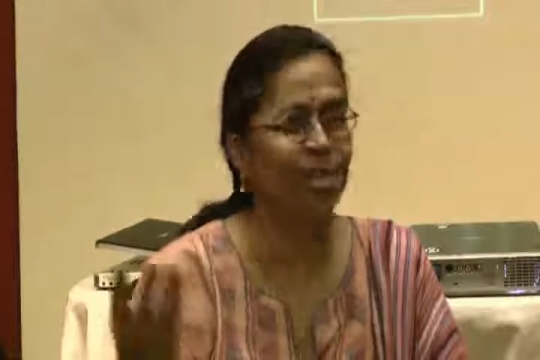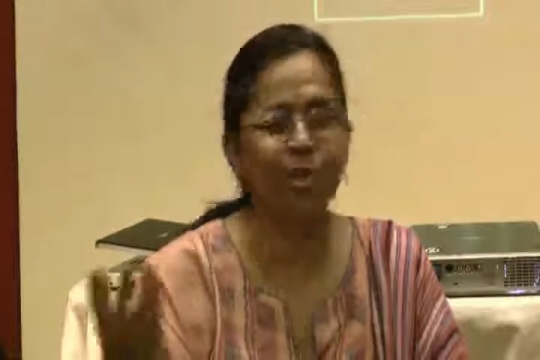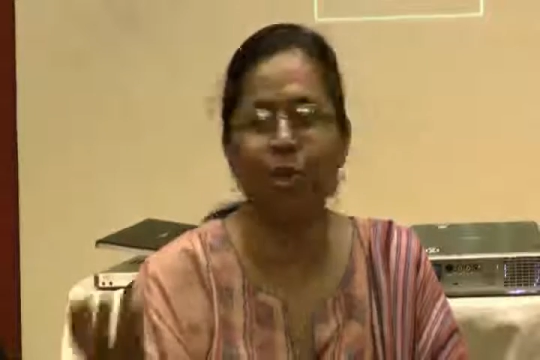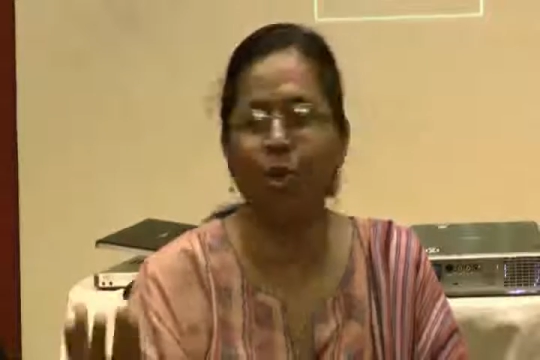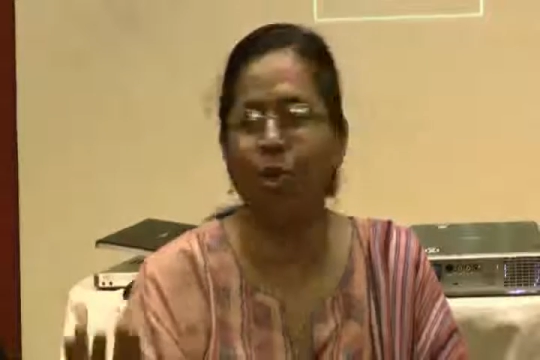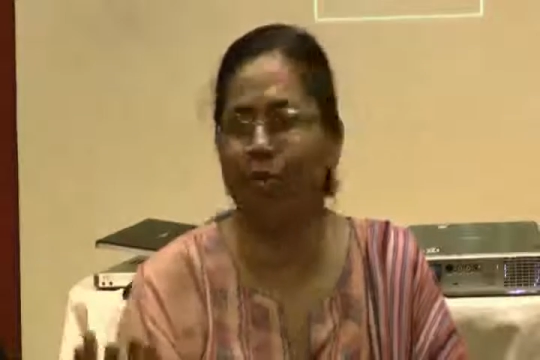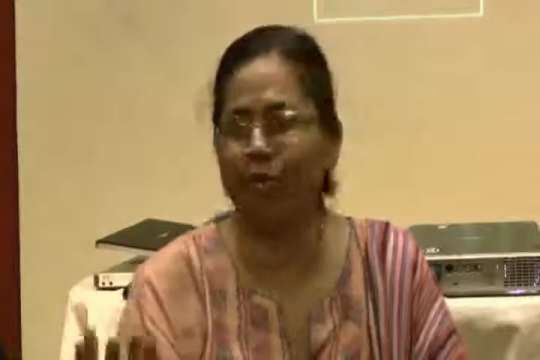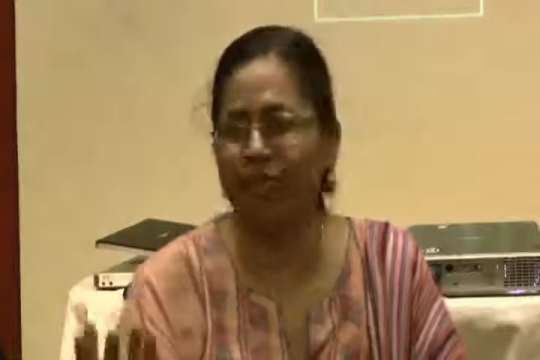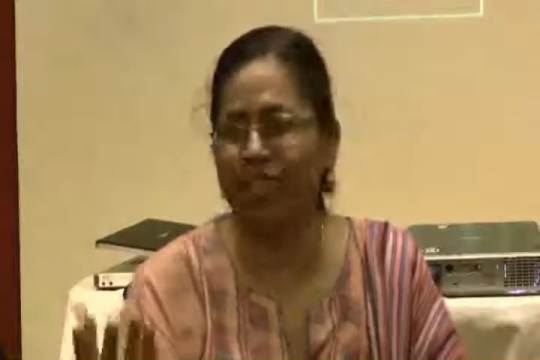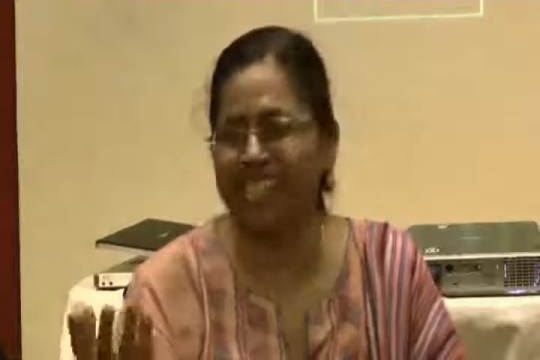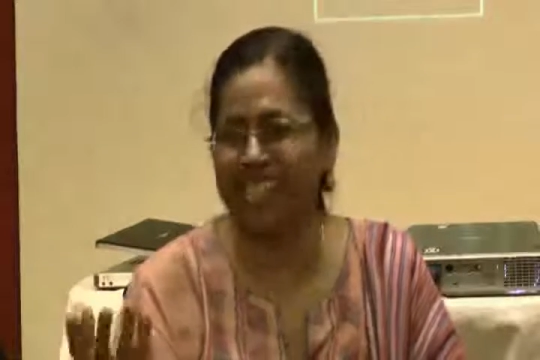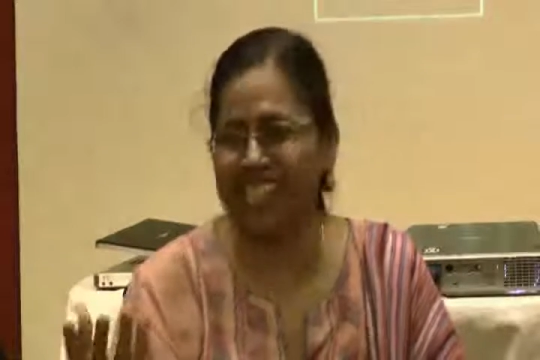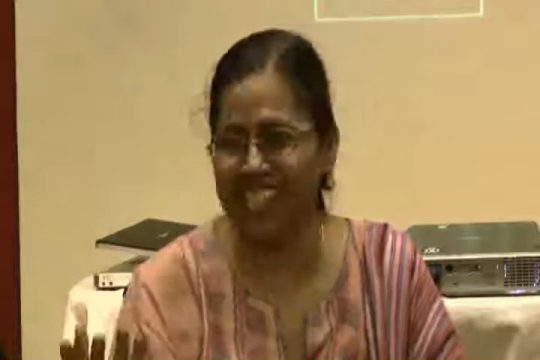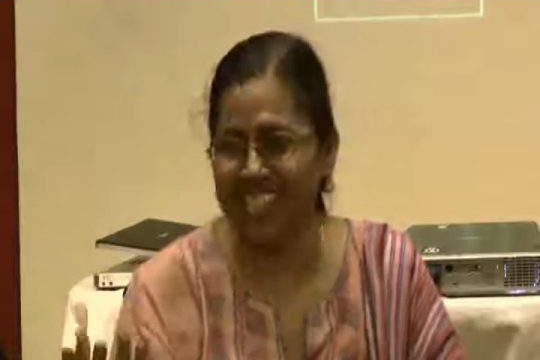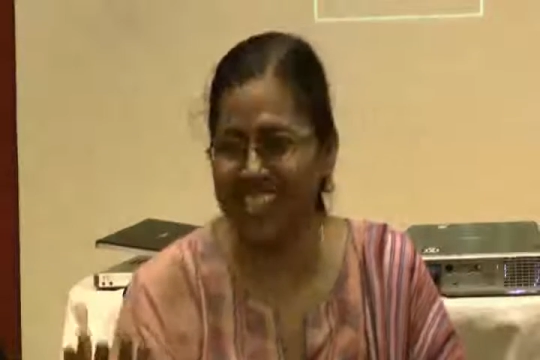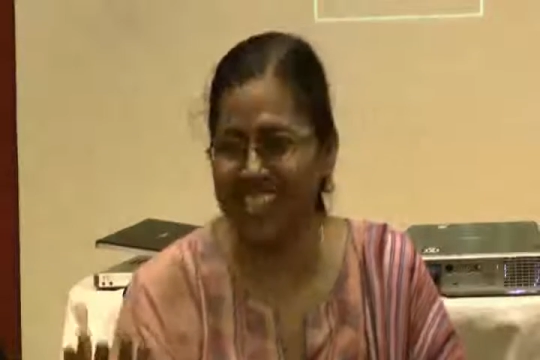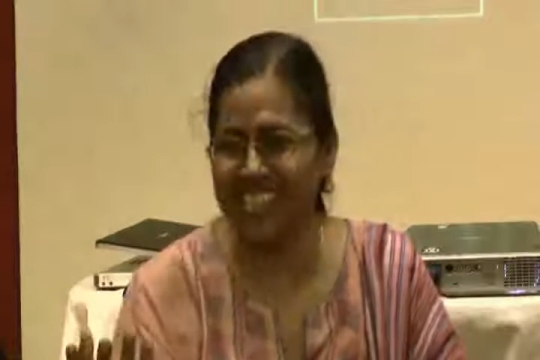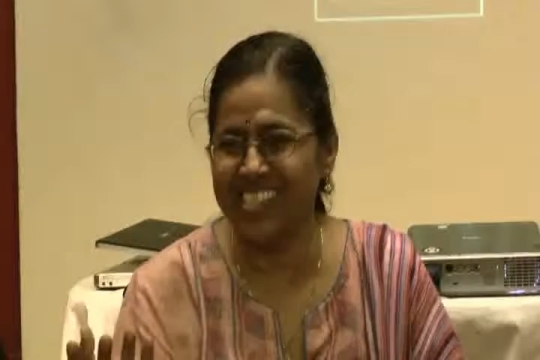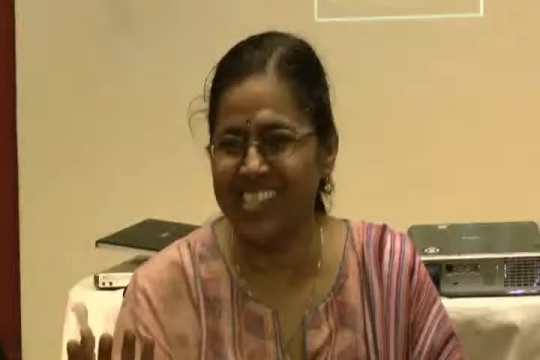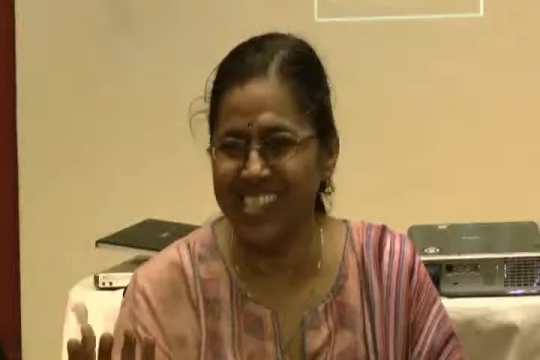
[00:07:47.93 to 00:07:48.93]
to our
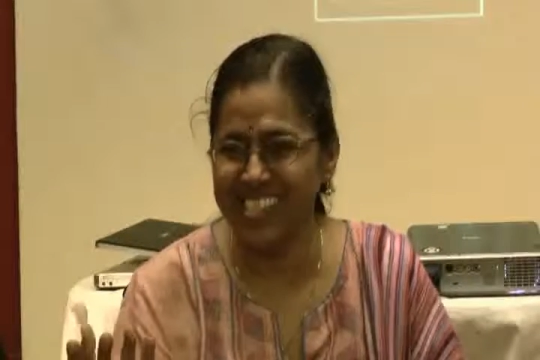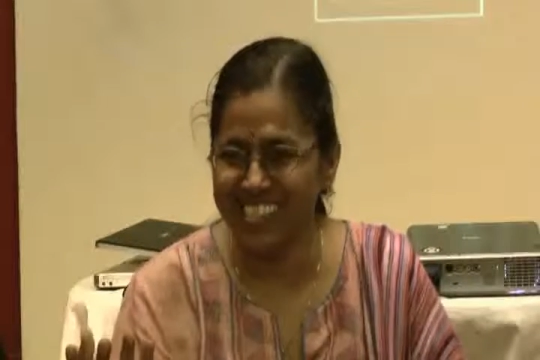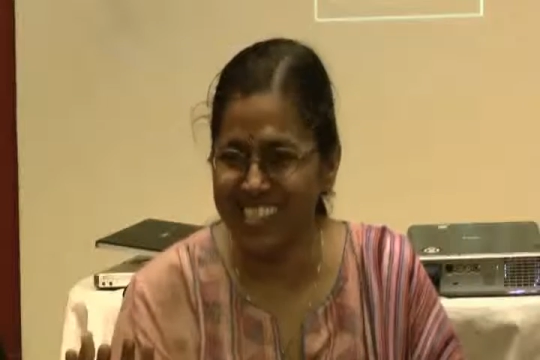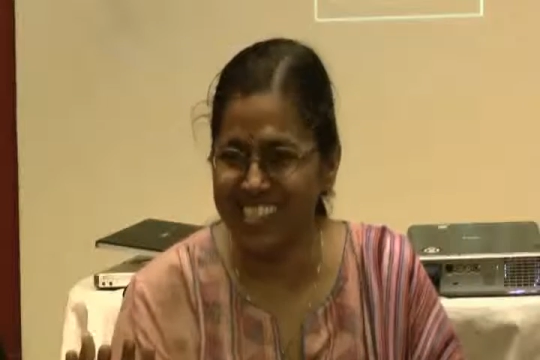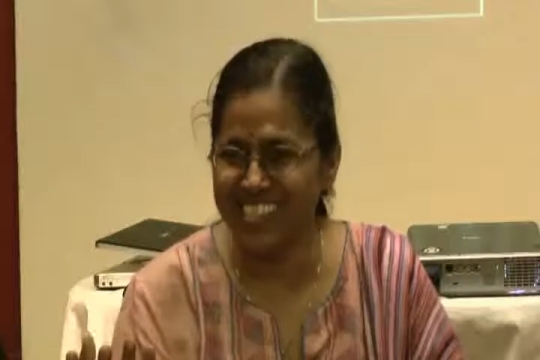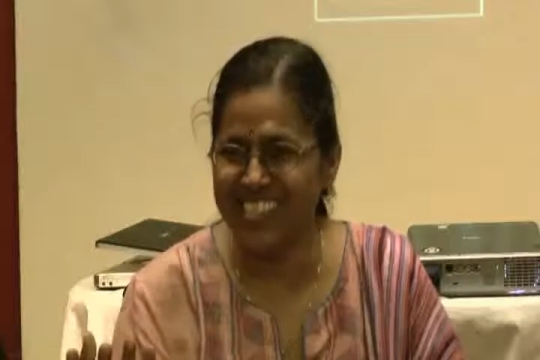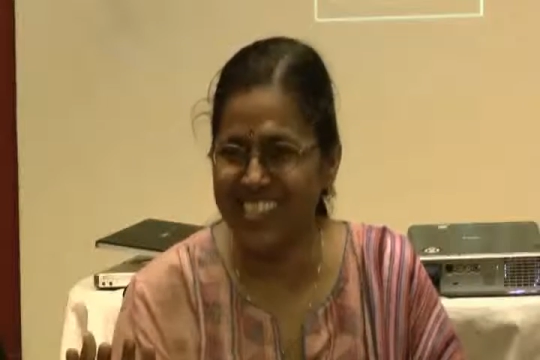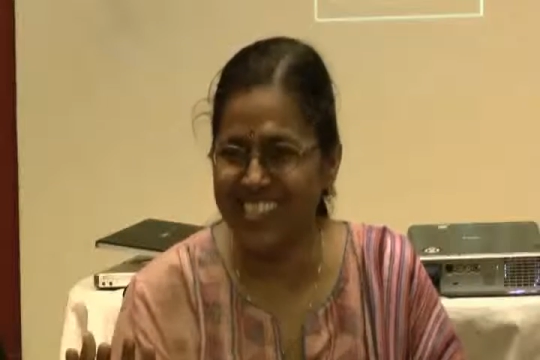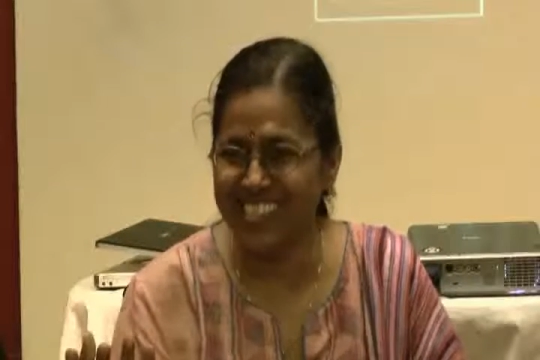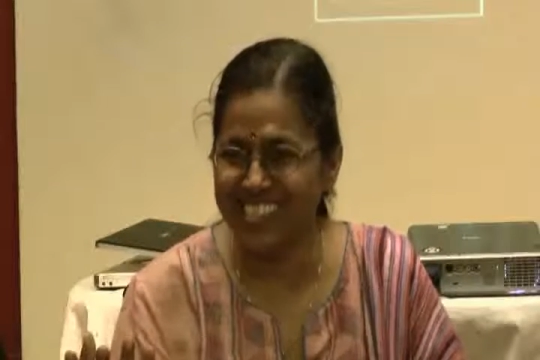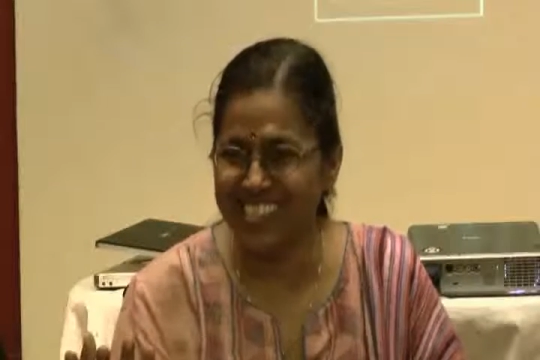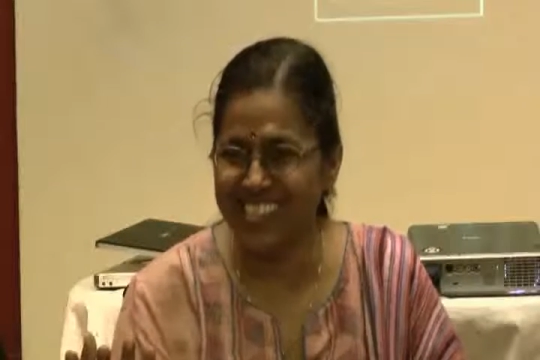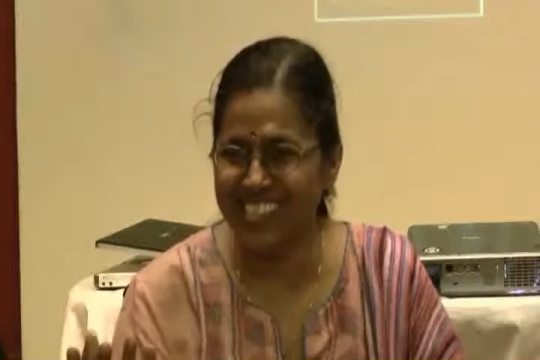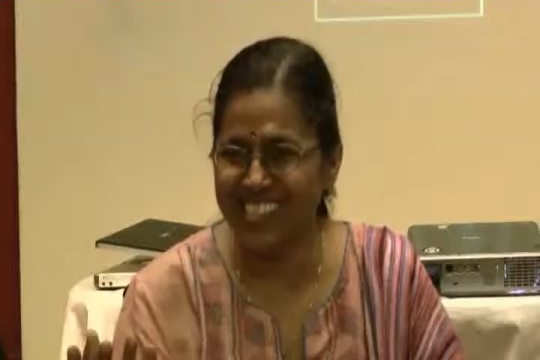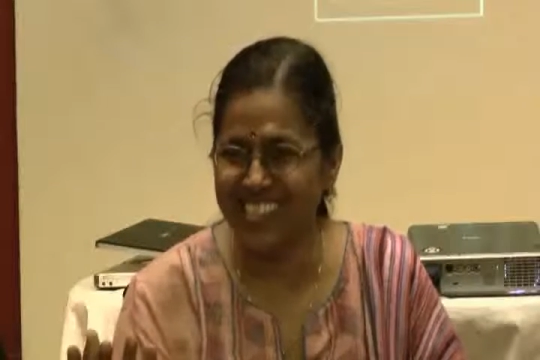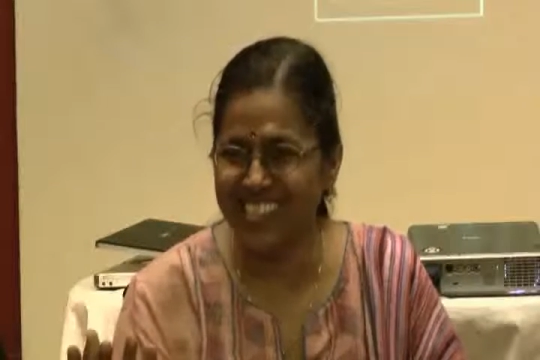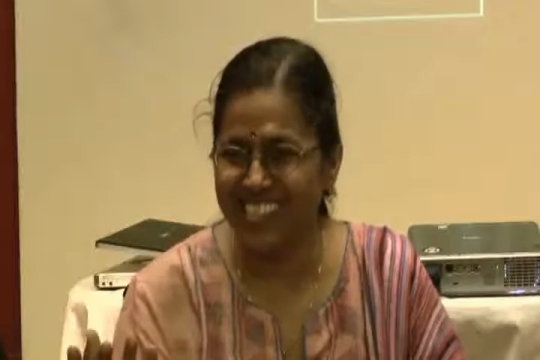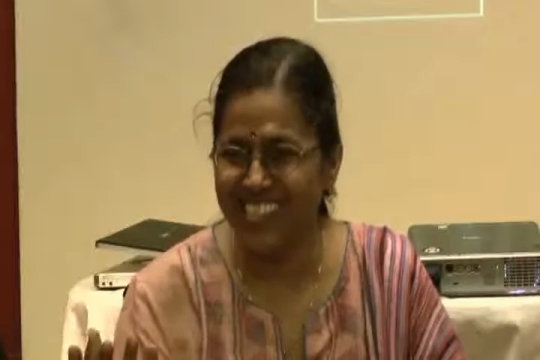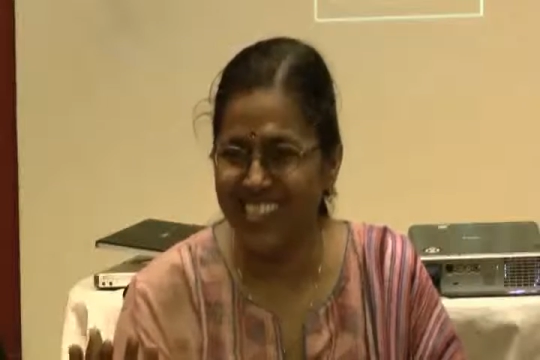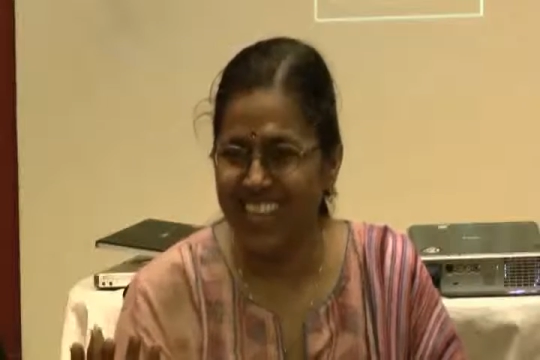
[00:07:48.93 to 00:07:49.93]
saints and sages.